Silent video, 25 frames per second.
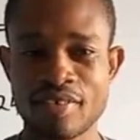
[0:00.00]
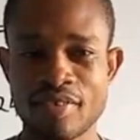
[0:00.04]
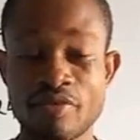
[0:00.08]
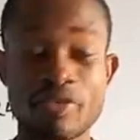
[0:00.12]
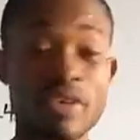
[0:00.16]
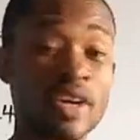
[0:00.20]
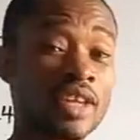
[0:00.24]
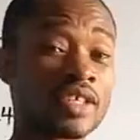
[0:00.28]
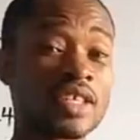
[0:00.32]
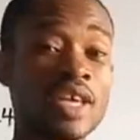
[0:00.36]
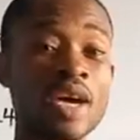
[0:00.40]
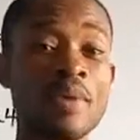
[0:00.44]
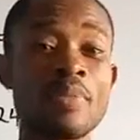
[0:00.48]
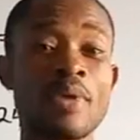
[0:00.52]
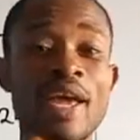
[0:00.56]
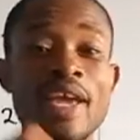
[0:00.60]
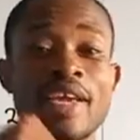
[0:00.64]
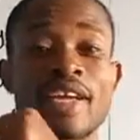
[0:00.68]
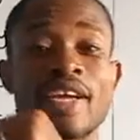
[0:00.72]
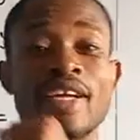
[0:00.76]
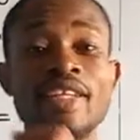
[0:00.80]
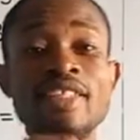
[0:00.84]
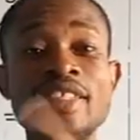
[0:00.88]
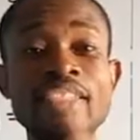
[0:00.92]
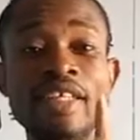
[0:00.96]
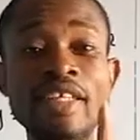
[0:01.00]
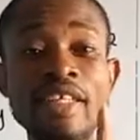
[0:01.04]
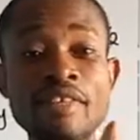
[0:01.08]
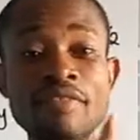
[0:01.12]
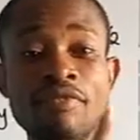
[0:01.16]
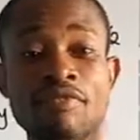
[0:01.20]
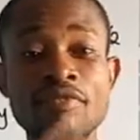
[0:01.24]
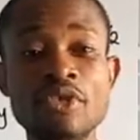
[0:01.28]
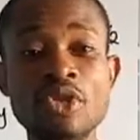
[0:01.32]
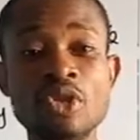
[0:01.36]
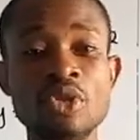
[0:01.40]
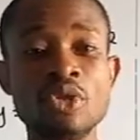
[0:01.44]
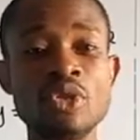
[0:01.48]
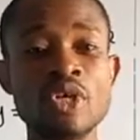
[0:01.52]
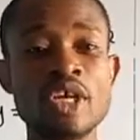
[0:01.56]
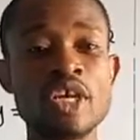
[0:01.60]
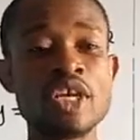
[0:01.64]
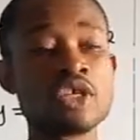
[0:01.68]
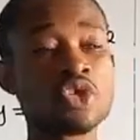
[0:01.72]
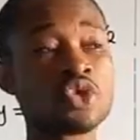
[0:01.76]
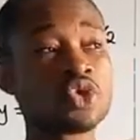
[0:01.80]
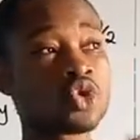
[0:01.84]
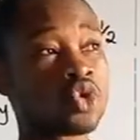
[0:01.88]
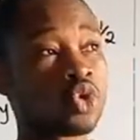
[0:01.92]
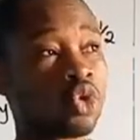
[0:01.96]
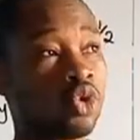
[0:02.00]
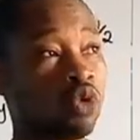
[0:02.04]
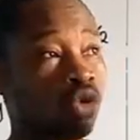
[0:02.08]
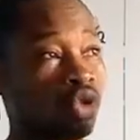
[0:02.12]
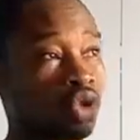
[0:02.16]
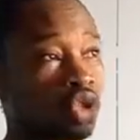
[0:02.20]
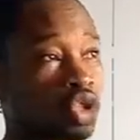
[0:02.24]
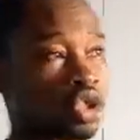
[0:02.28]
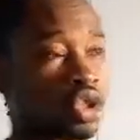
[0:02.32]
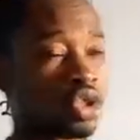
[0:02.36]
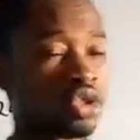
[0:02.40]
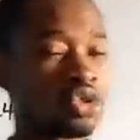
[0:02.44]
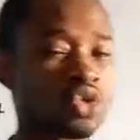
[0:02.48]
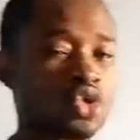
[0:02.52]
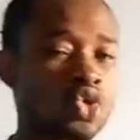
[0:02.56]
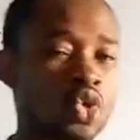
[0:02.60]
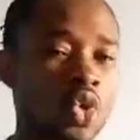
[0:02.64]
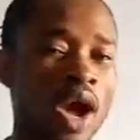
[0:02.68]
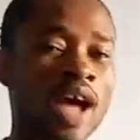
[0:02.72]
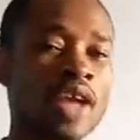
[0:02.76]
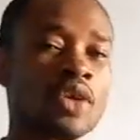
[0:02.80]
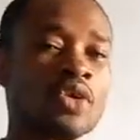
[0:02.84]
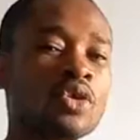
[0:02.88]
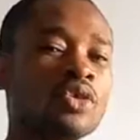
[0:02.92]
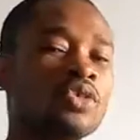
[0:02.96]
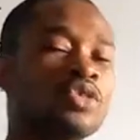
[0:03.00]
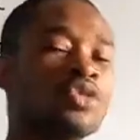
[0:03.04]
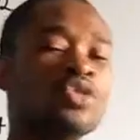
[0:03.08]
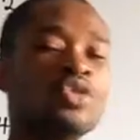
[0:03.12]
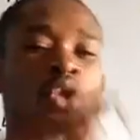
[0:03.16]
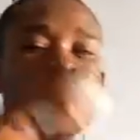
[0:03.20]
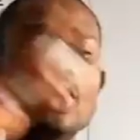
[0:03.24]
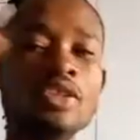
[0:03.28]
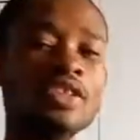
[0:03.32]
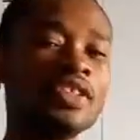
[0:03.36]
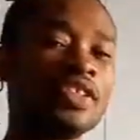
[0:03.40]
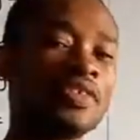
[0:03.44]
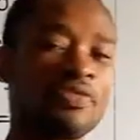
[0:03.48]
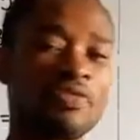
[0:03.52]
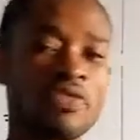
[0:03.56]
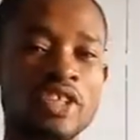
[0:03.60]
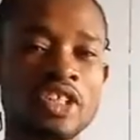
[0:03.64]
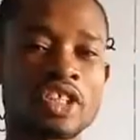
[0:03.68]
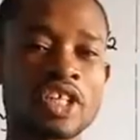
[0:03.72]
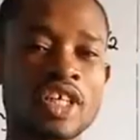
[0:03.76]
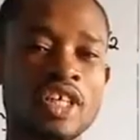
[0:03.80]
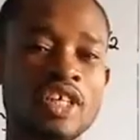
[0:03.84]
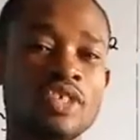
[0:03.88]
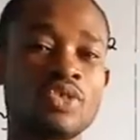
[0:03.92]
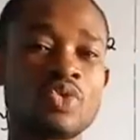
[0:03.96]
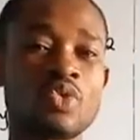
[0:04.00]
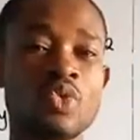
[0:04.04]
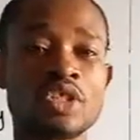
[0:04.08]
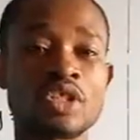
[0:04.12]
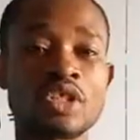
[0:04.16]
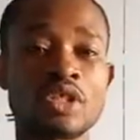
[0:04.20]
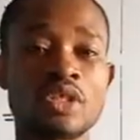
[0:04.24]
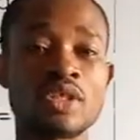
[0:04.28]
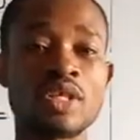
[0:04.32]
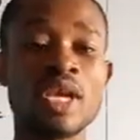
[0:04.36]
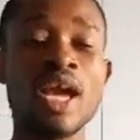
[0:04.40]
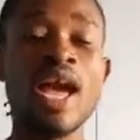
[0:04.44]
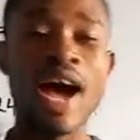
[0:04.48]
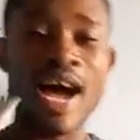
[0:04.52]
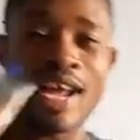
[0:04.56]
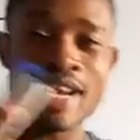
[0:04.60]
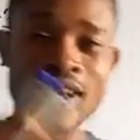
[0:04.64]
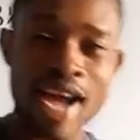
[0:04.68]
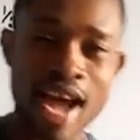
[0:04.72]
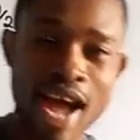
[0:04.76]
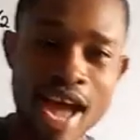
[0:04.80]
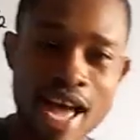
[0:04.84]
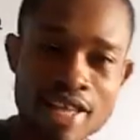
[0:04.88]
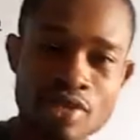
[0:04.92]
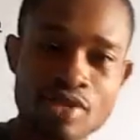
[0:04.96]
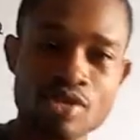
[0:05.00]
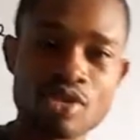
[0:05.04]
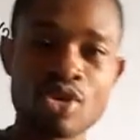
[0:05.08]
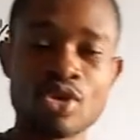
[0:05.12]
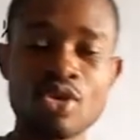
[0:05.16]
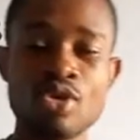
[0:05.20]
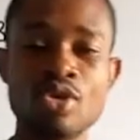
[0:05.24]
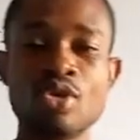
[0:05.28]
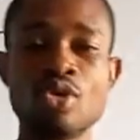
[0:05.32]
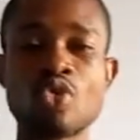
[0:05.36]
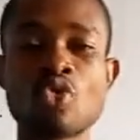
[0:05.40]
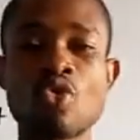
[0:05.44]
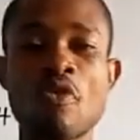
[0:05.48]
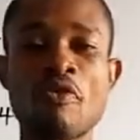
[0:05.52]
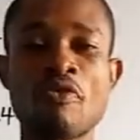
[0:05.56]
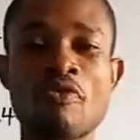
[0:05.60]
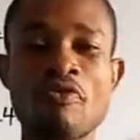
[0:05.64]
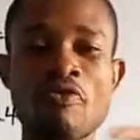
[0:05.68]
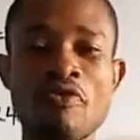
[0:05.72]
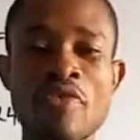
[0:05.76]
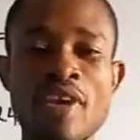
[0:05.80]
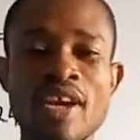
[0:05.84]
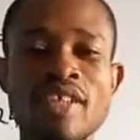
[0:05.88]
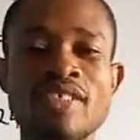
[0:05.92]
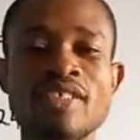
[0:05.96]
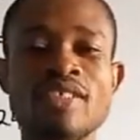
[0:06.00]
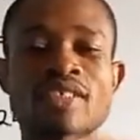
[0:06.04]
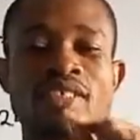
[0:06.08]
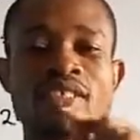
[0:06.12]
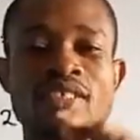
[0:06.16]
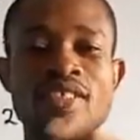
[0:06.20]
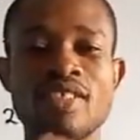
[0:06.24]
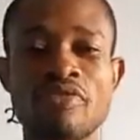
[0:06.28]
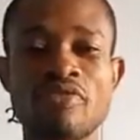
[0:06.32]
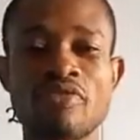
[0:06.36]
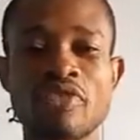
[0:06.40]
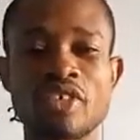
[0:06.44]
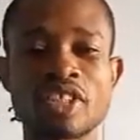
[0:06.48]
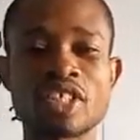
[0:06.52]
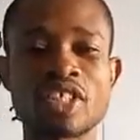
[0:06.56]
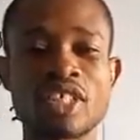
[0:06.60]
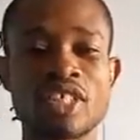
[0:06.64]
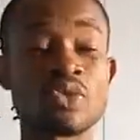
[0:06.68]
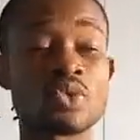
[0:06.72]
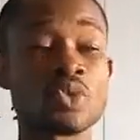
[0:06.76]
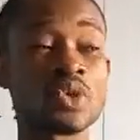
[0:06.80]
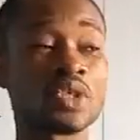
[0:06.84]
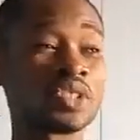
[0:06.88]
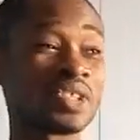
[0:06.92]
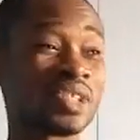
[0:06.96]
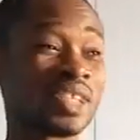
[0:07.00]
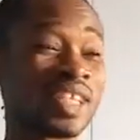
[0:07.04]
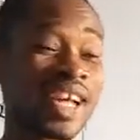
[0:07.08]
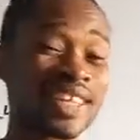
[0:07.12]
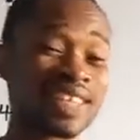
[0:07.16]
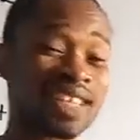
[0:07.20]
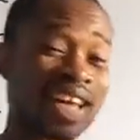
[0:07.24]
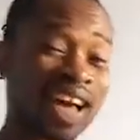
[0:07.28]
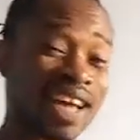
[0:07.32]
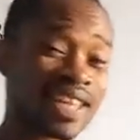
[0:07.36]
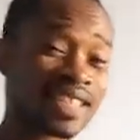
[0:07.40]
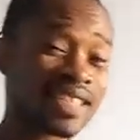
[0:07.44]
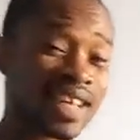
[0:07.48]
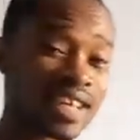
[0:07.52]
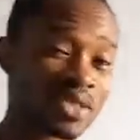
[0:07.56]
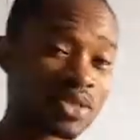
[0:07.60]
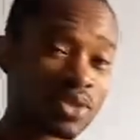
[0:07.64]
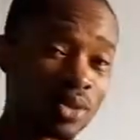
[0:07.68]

For example, I can give you a solution to an unknown differential equation and ask you to find the differential equation that has that